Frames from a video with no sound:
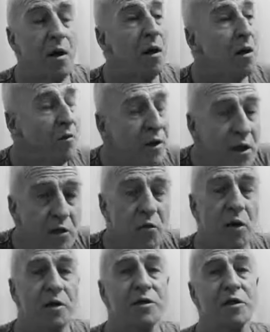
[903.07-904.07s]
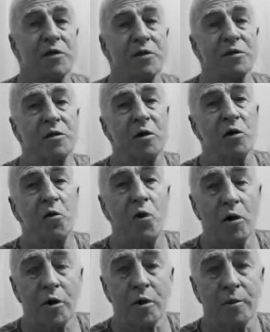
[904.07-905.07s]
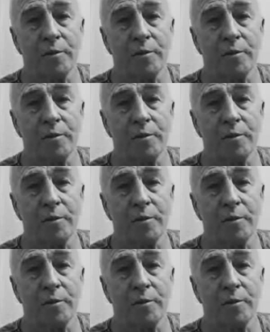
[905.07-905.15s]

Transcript: the equalization is not going to work.